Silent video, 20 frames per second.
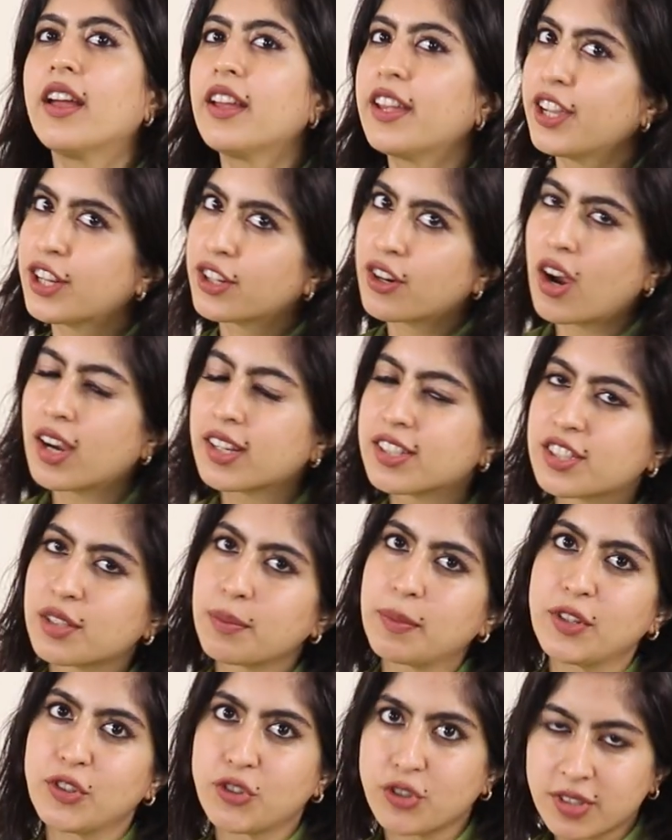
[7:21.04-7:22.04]
Here are
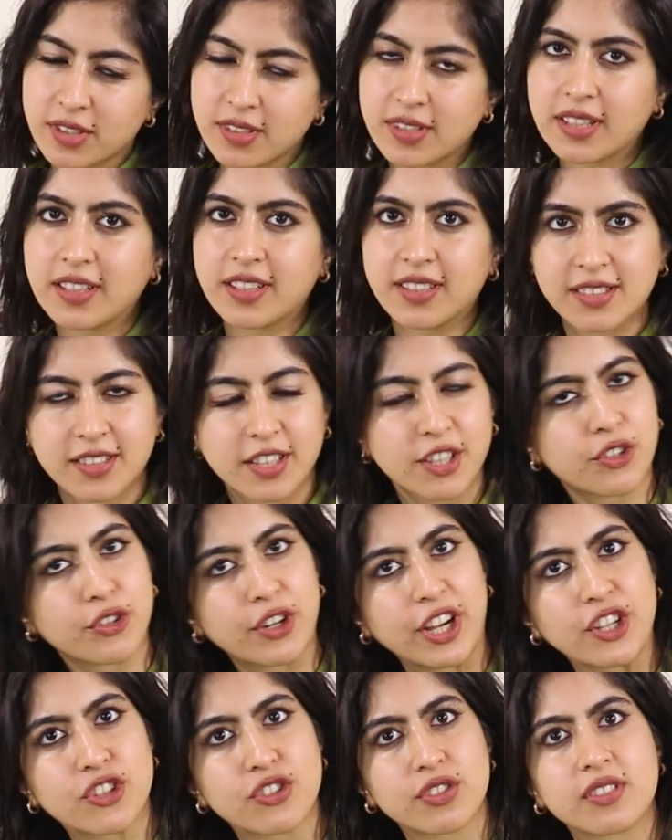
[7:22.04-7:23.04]
some interesting
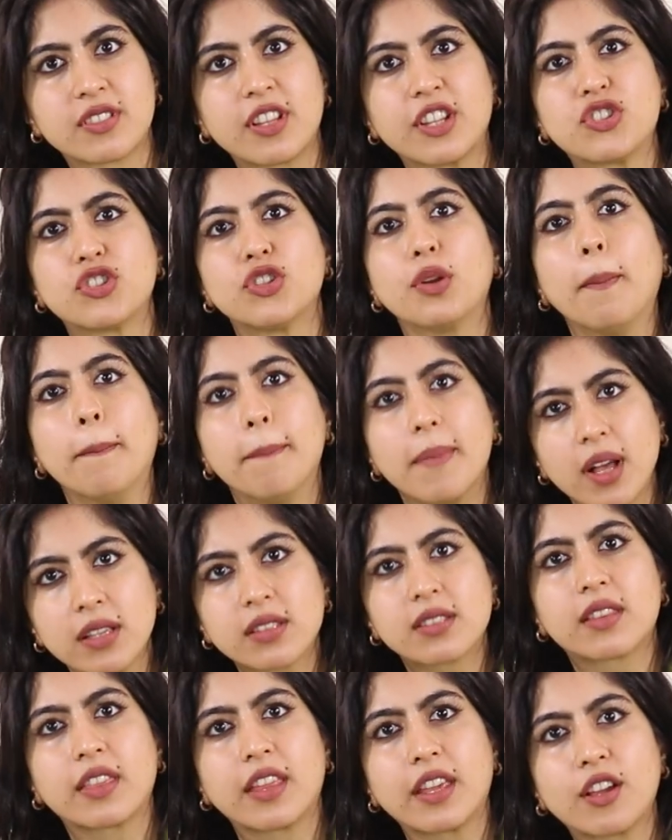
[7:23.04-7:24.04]
considerations that you
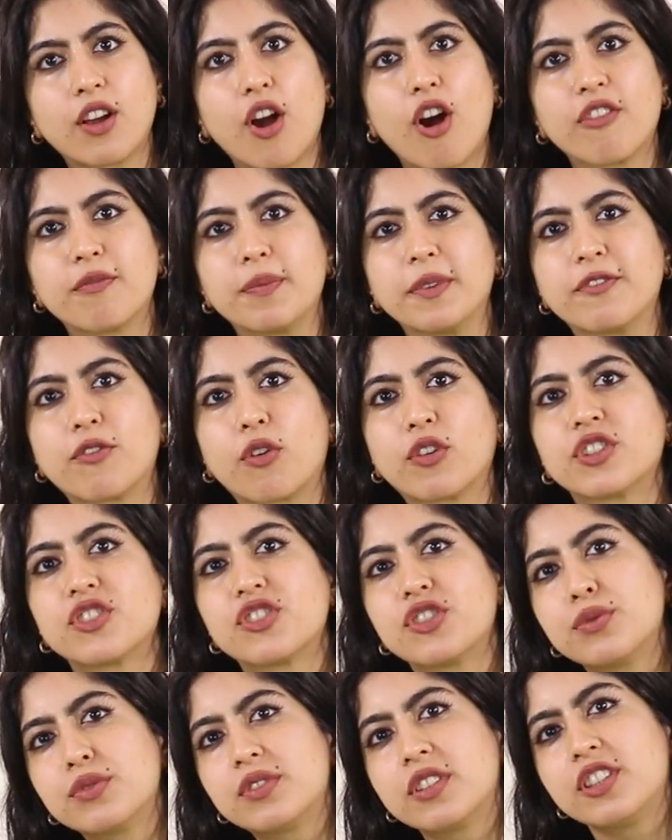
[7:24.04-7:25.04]
must think of before
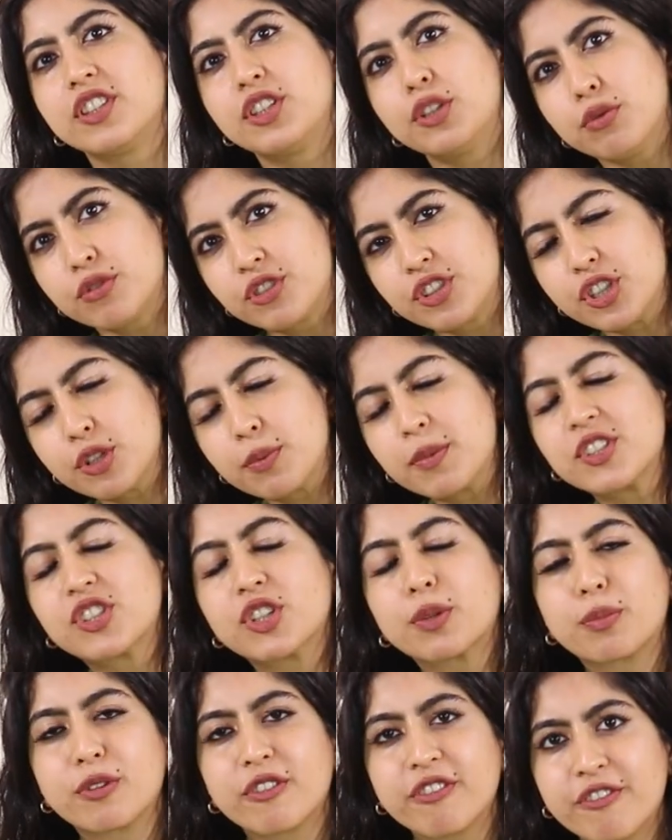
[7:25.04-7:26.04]
choosing YouTube as
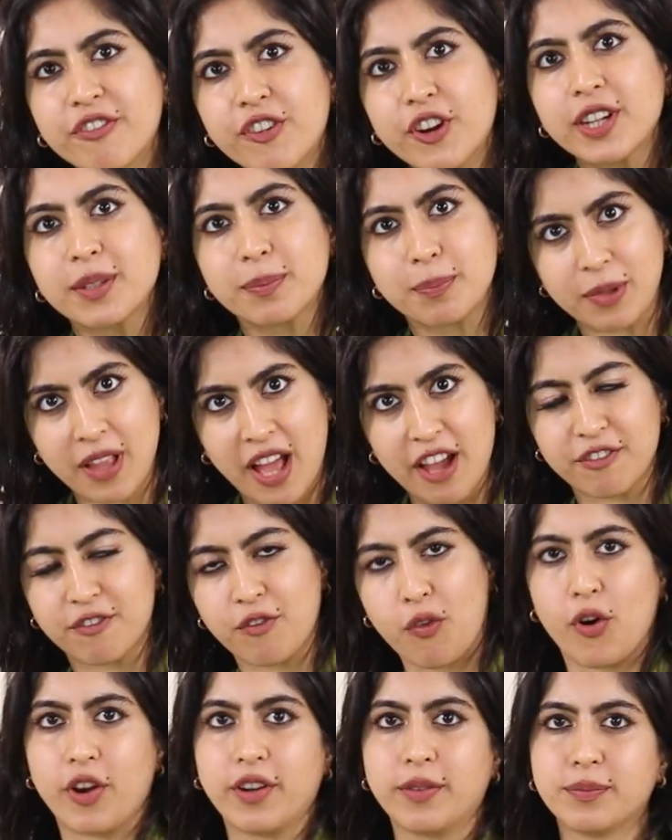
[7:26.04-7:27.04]
your preferred
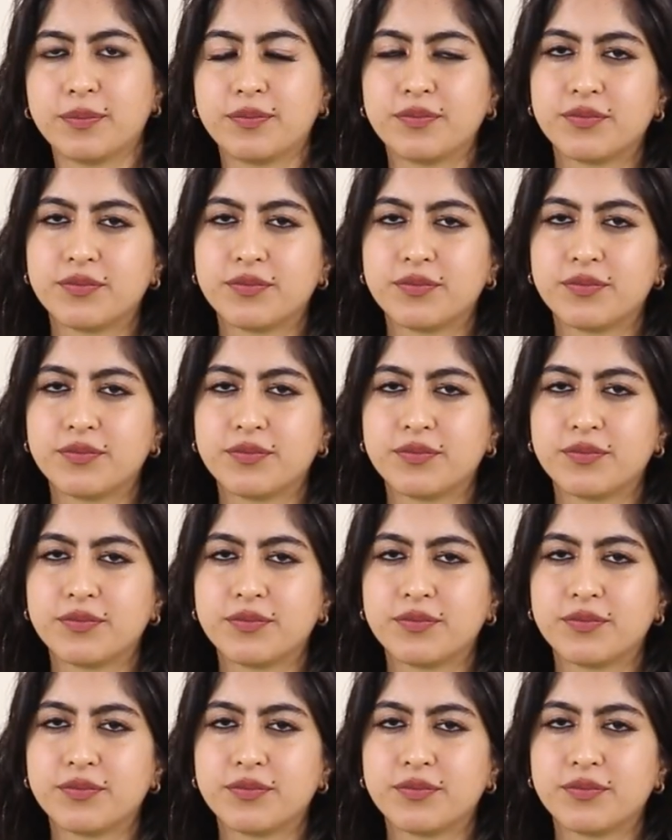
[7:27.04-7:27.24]
platform.